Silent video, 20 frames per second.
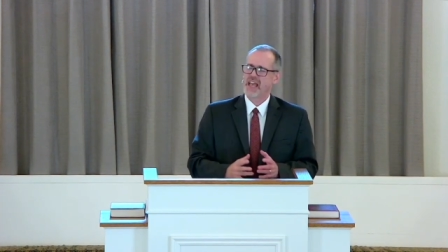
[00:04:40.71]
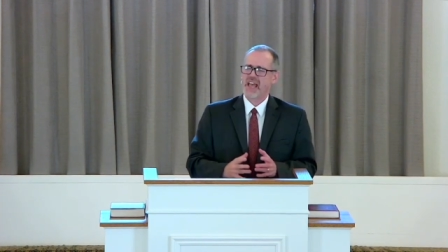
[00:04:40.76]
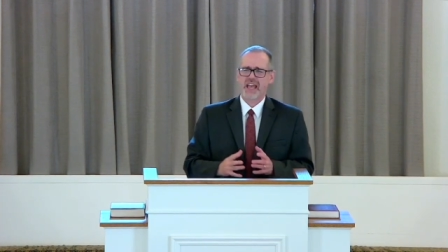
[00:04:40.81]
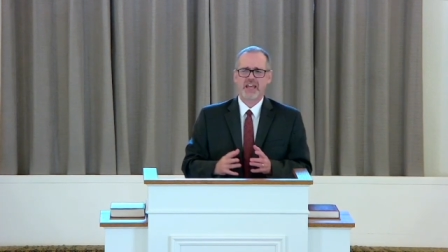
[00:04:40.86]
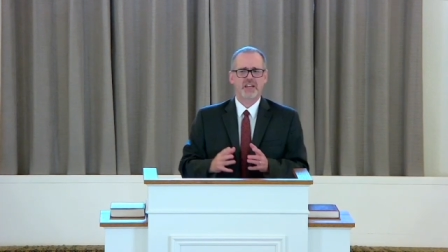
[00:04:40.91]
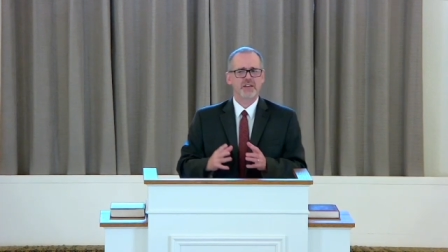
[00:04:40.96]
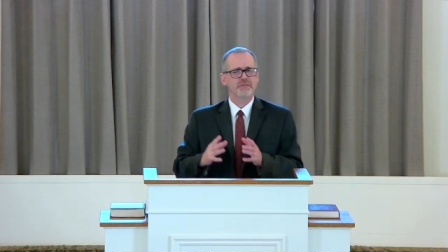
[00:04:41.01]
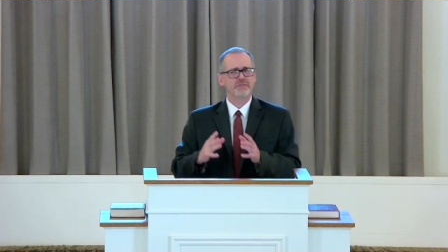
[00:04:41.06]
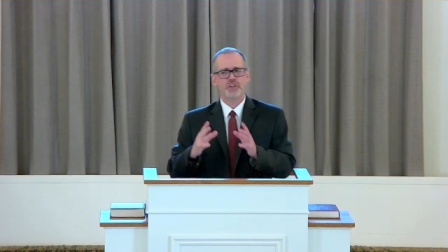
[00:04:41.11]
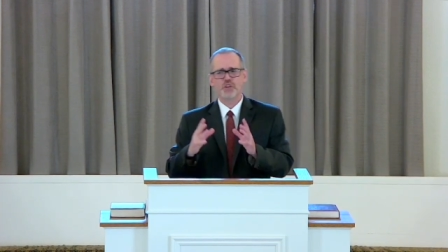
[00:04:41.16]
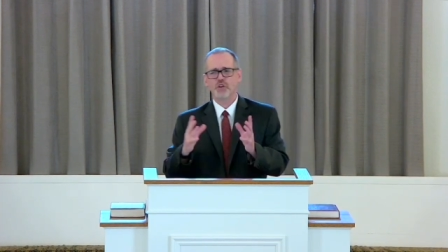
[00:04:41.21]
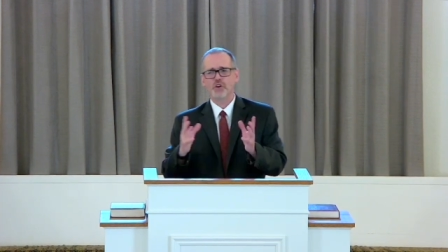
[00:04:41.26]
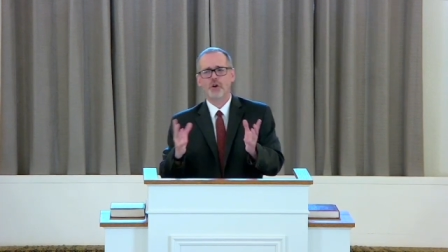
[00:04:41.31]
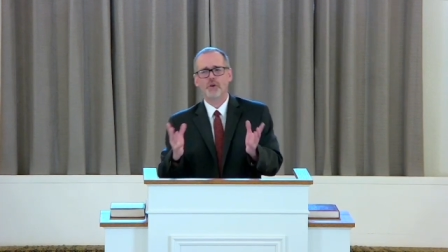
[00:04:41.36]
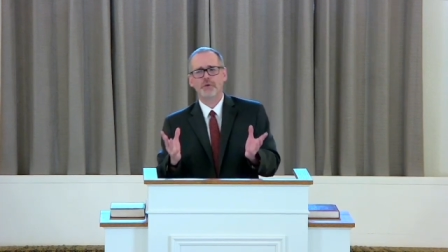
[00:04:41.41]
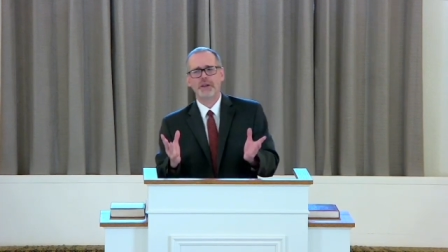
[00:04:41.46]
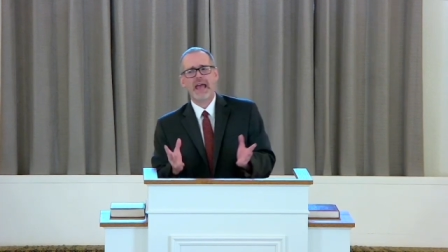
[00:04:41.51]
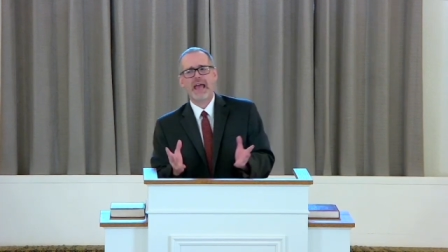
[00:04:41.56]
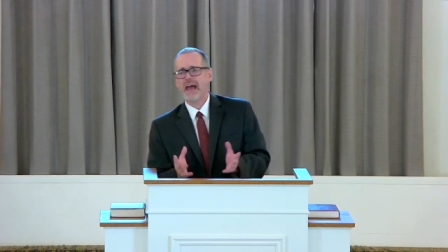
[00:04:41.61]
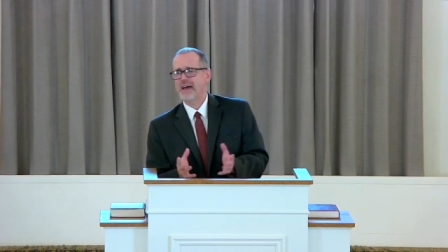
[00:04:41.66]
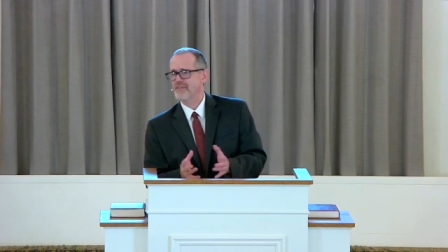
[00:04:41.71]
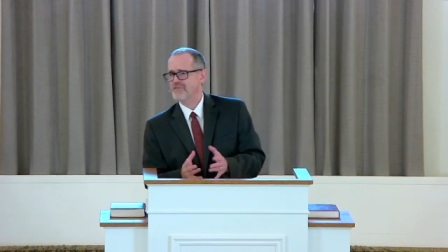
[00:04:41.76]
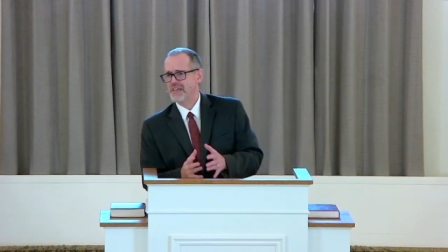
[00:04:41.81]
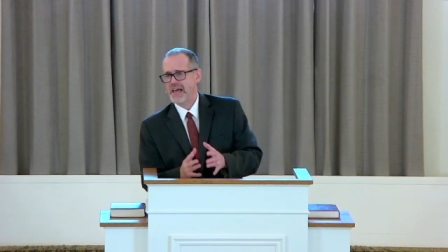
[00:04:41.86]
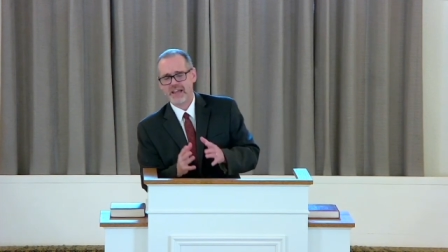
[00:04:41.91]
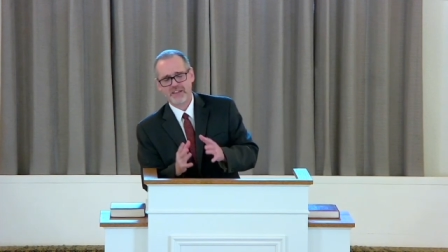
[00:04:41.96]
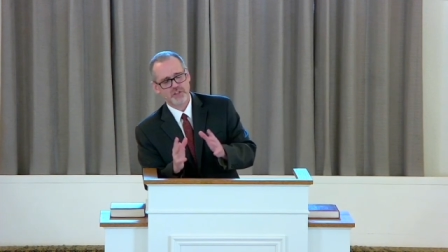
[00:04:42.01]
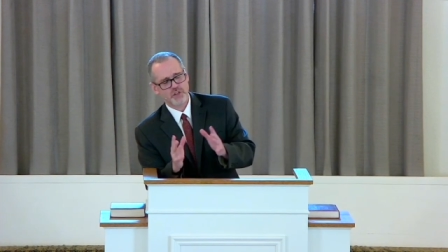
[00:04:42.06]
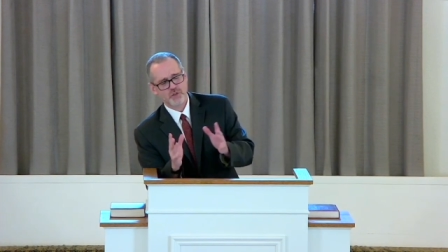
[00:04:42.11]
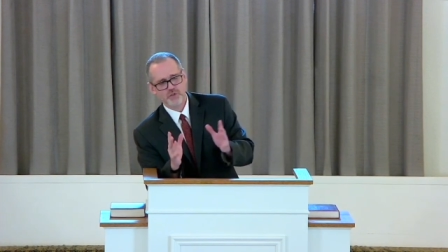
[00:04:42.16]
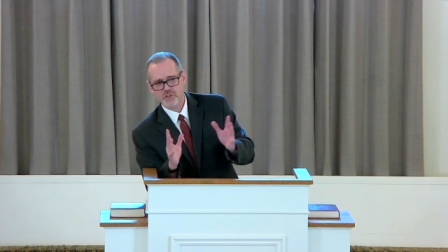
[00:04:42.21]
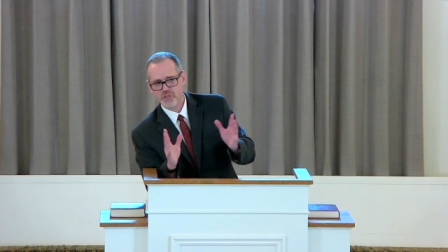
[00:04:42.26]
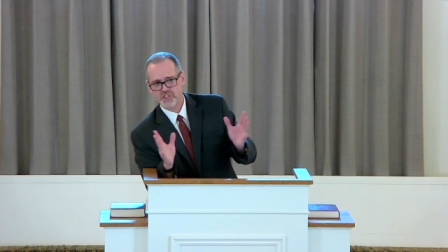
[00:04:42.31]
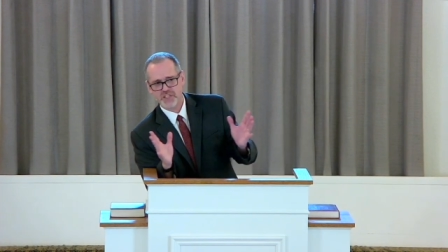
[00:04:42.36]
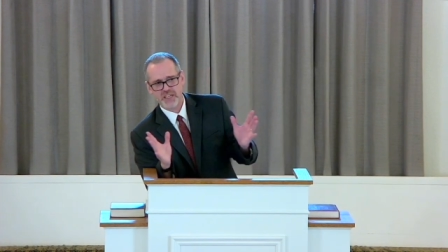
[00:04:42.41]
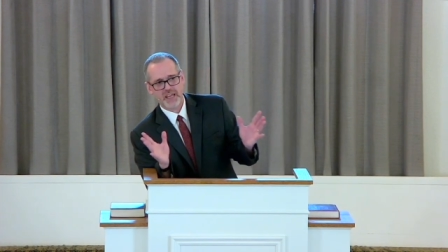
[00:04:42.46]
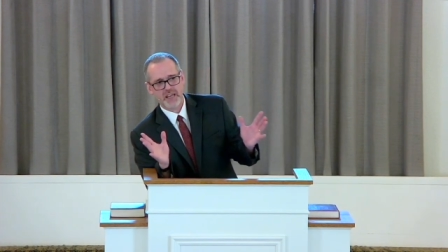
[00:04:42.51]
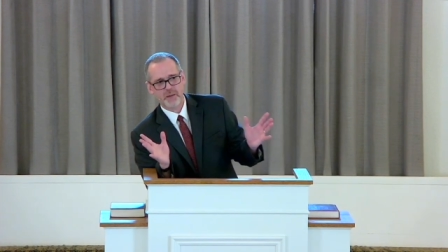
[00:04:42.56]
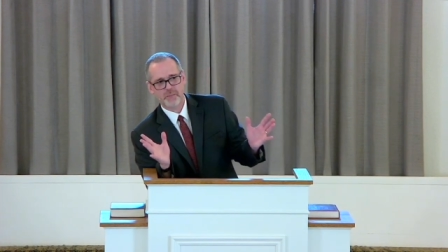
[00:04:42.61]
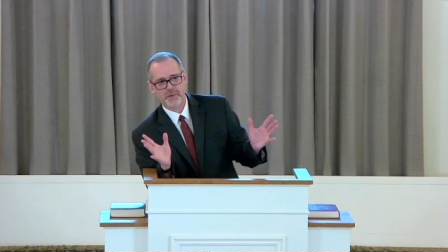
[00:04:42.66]
And if you don't have that, you just
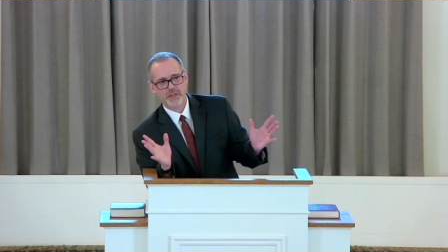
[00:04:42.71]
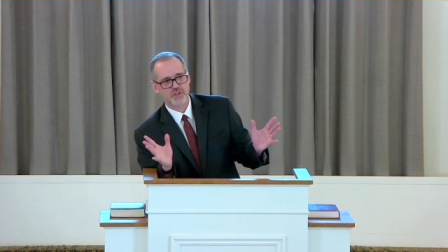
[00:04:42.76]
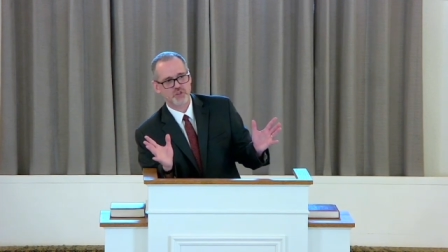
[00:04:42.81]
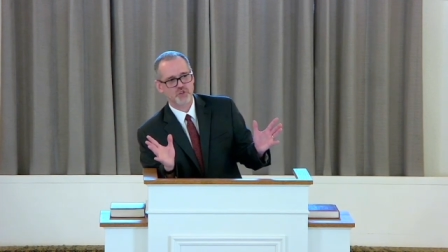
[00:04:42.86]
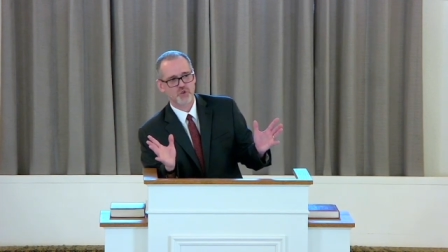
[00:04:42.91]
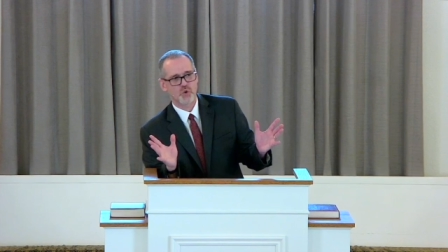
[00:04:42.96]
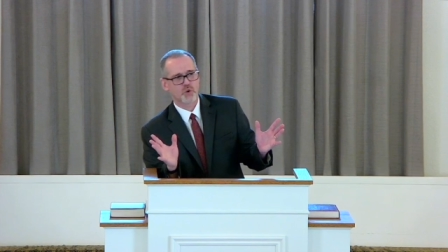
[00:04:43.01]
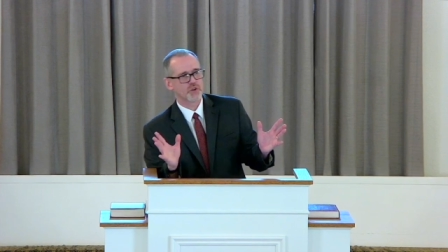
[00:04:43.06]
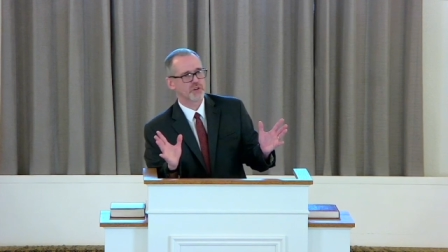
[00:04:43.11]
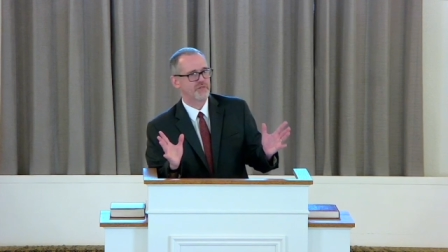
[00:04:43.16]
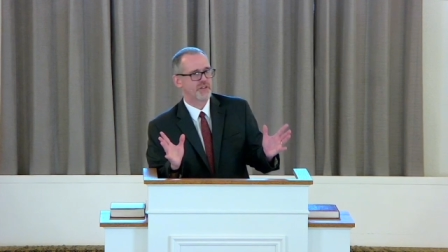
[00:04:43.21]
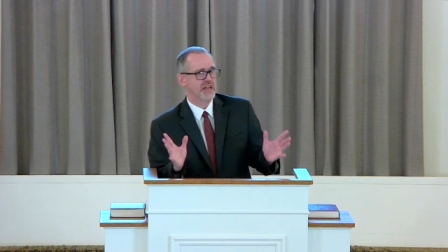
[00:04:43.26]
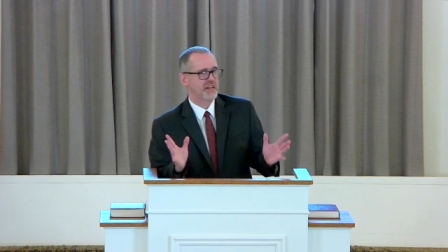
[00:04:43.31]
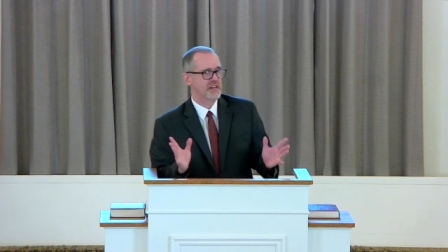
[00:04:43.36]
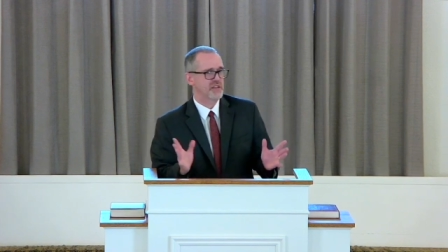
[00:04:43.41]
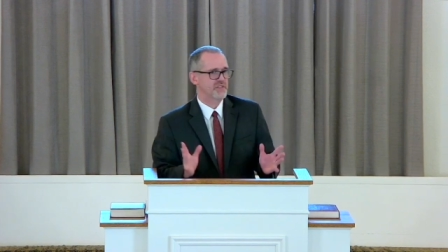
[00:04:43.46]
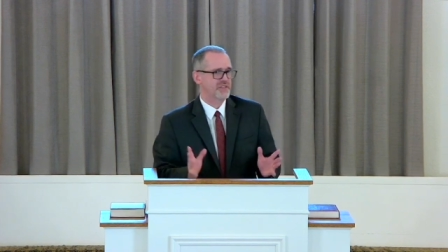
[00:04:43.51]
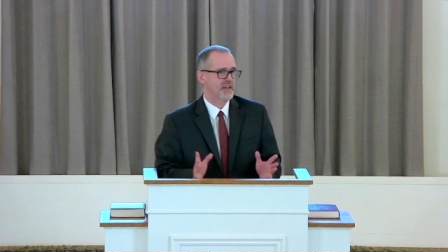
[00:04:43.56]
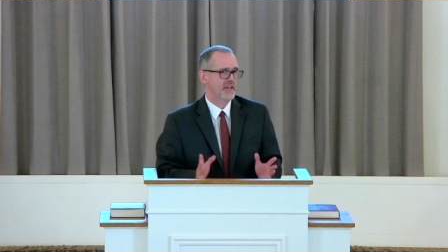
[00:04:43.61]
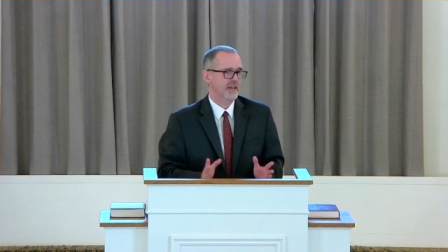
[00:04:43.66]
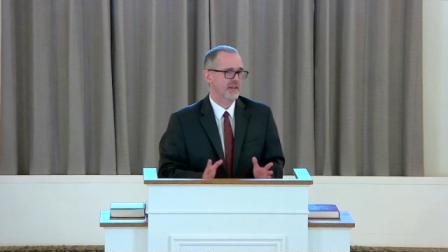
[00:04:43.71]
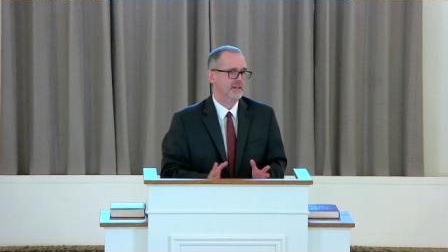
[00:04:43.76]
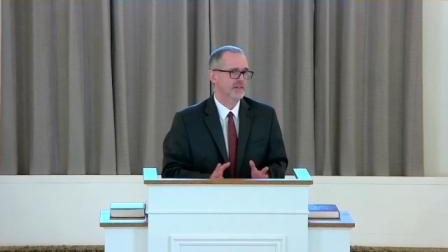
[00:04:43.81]
can't be assured of anything.